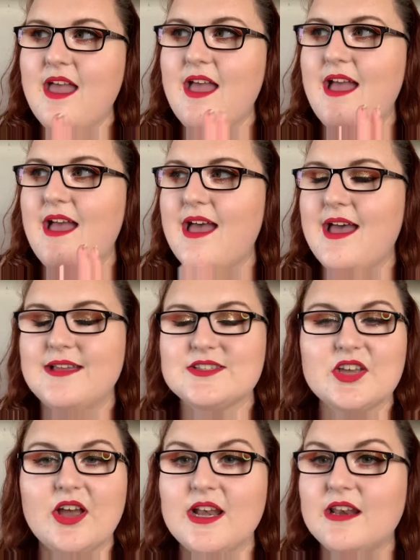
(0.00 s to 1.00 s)
And
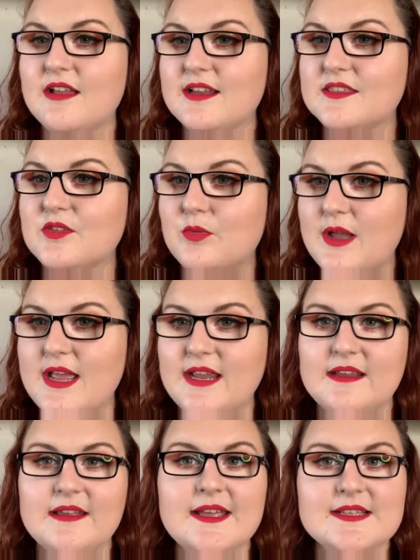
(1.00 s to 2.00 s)
I like the
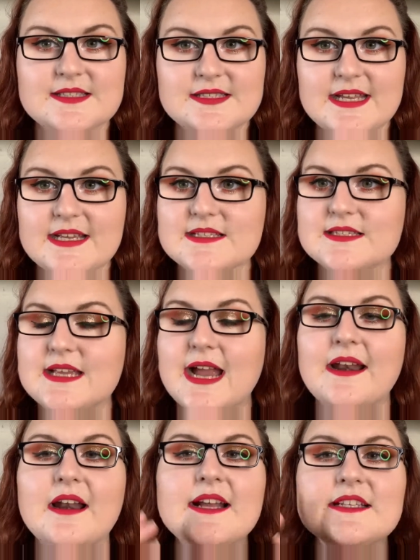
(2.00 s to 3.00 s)
way it sits and
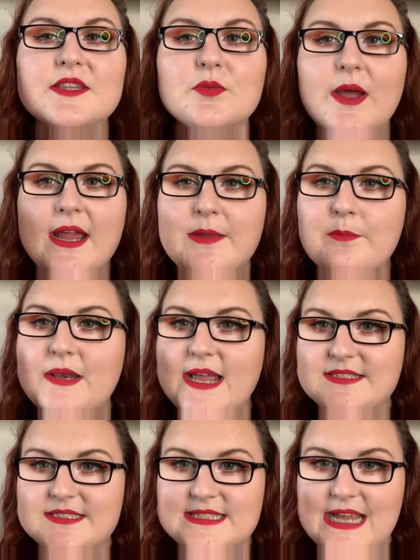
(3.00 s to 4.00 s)
I like the way it
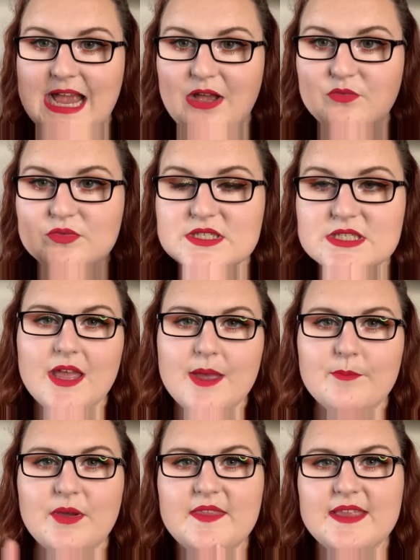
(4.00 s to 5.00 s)
blended out.
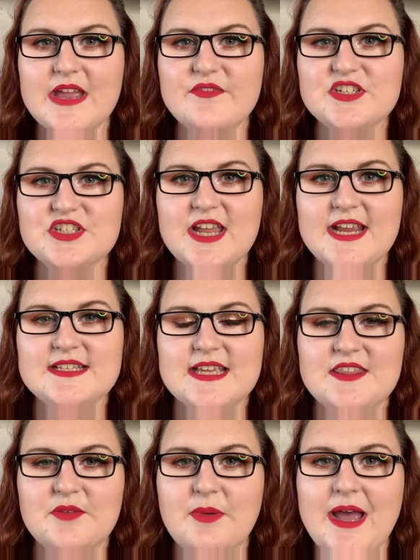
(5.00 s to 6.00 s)
But the other shades in
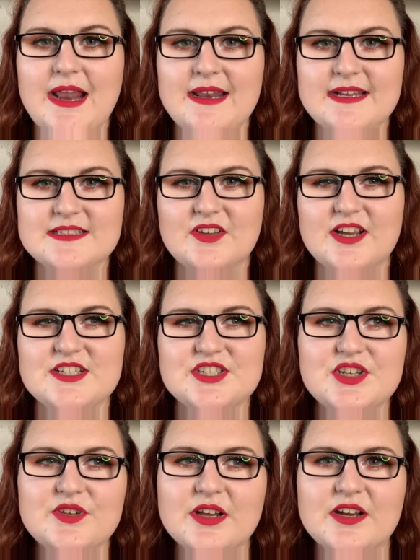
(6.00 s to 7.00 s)
the palette, I
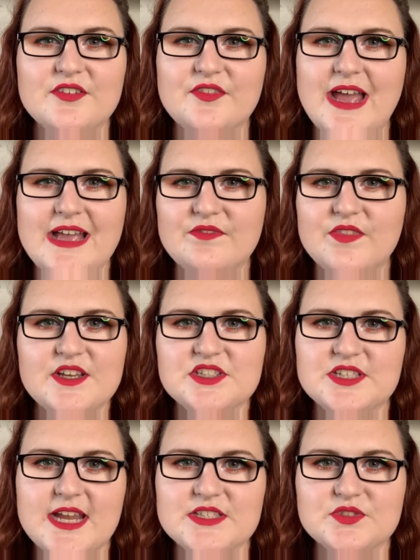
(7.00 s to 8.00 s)
do kind of had those
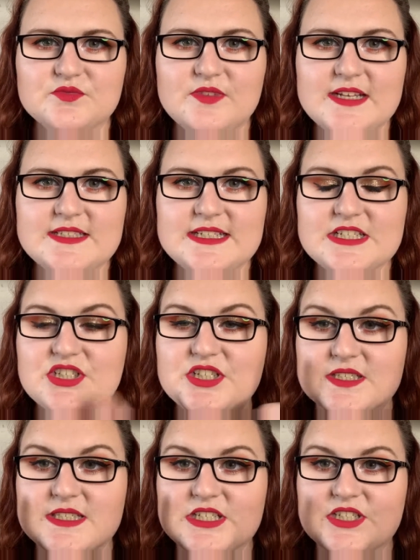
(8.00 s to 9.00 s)
shades already. It's just
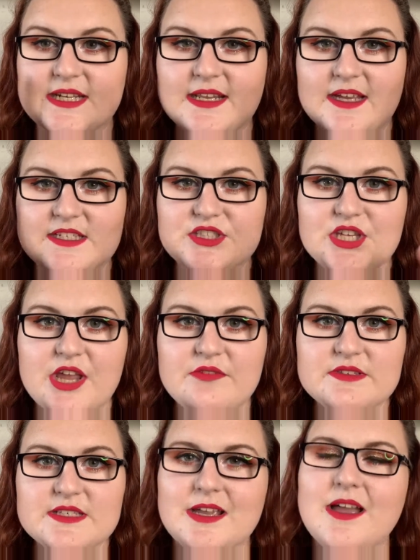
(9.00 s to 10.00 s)
this shade that I
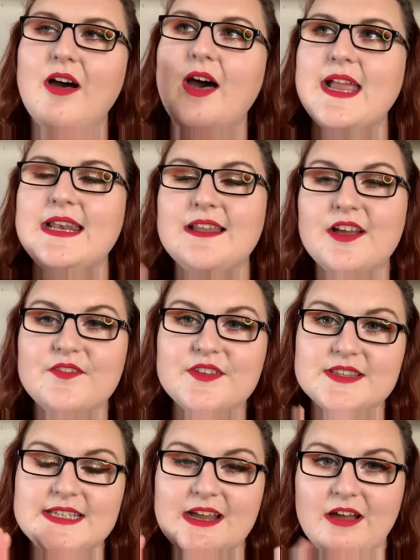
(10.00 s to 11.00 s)
don't. I love
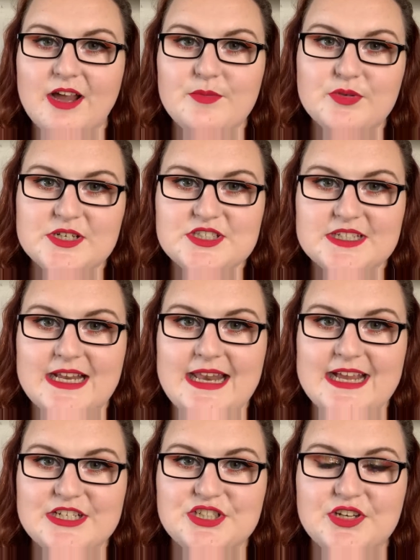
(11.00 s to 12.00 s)
the eye brush
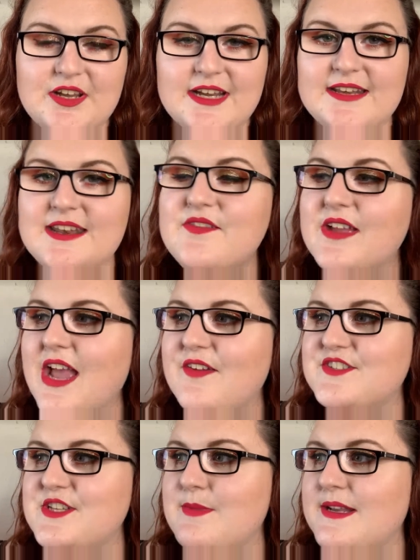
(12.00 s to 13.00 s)
collection. I can never have
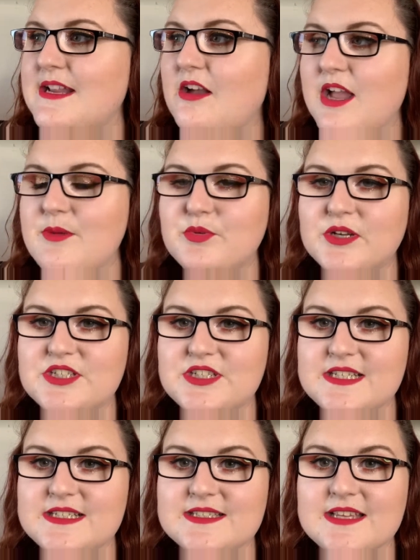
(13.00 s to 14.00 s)
too many eye
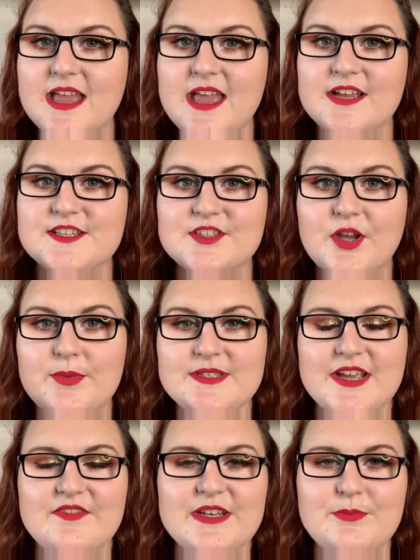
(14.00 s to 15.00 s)
brushes, so I'll be
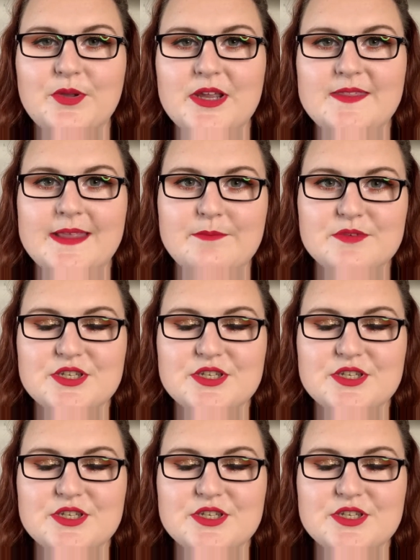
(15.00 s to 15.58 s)
definitely putting them to